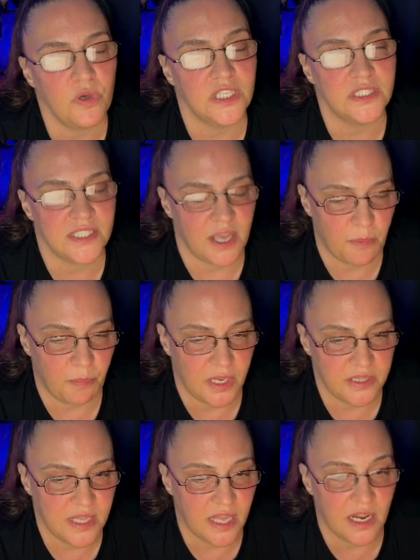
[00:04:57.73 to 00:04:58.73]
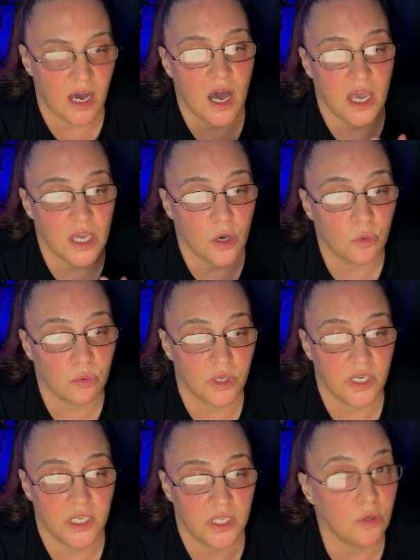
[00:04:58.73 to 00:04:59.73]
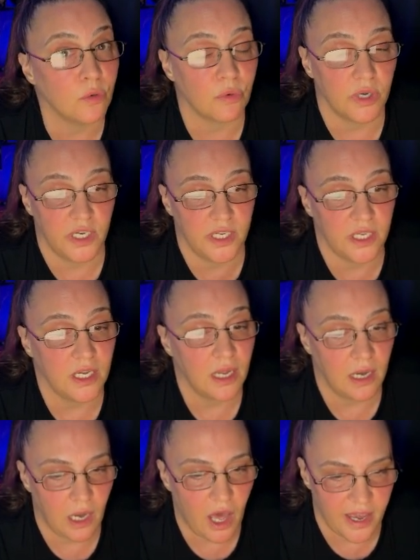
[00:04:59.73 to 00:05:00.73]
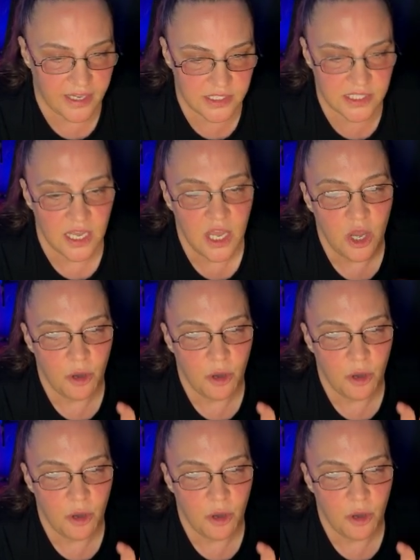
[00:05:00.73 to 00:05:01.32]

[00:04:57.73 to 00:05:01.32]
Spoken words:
with a template that I really, really liked.